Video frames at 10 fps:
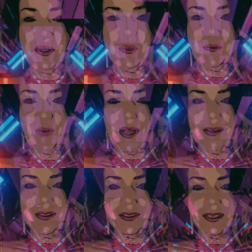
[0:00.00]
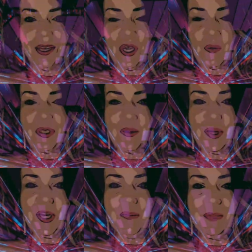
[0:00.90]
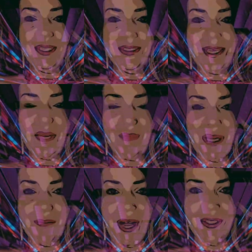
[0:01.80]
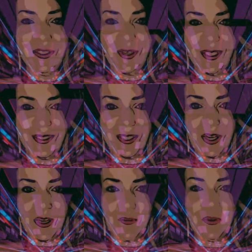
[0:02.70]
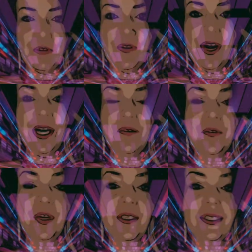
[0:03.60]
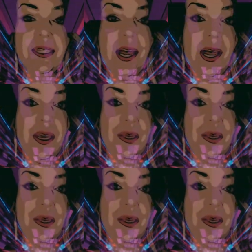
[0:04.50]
you felt when you heard me say my mantras for the very first time?